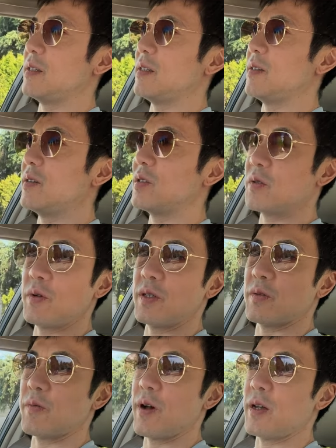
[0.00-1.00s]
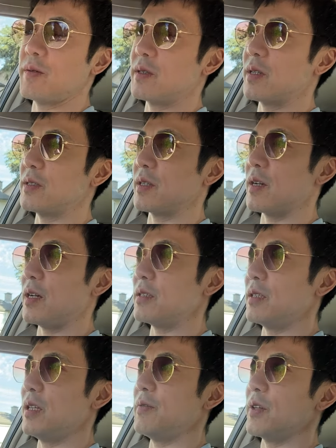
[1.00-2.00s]
And there's a reason why. It's because the cost
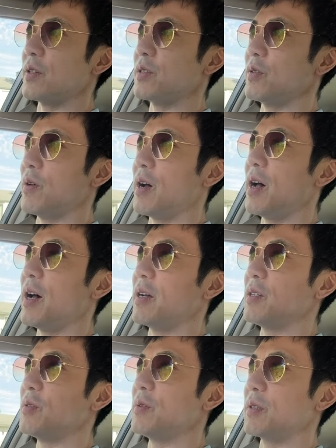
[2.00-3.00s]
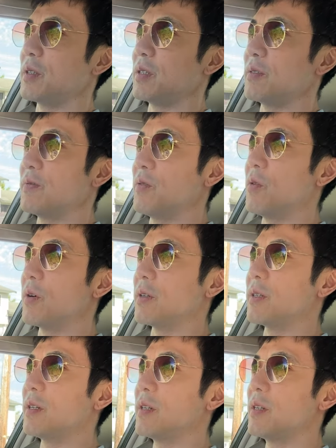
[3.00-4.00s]
of living is so high, no one can
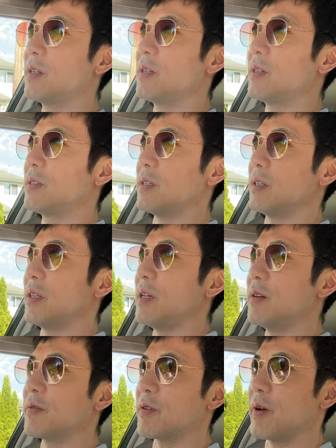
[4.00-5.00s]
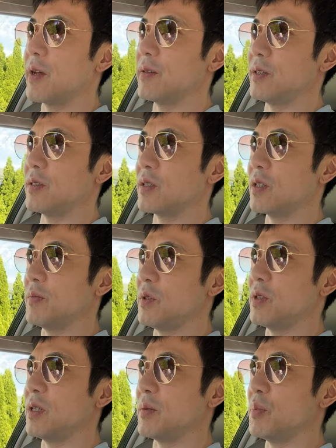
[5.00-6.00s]
afford to live around these
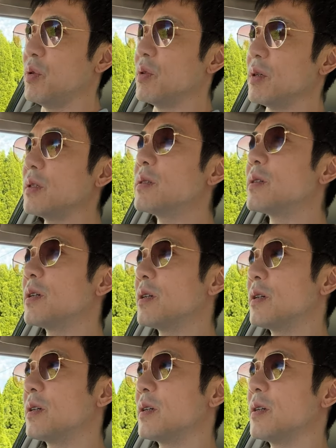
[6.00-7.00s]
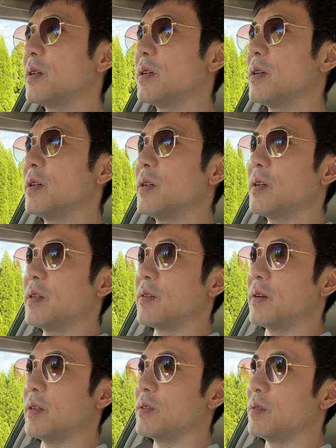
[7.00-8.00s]
community pools.
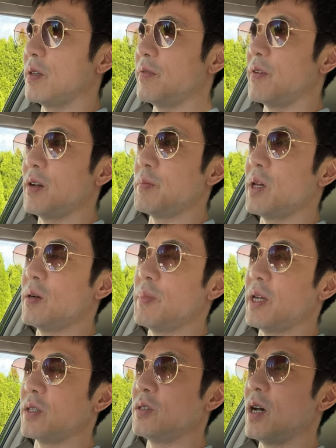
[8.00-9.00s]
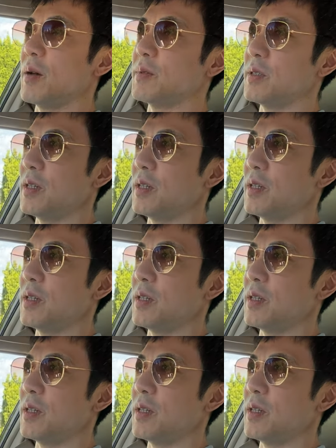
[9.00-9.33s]
Right, so they find better paying jobs.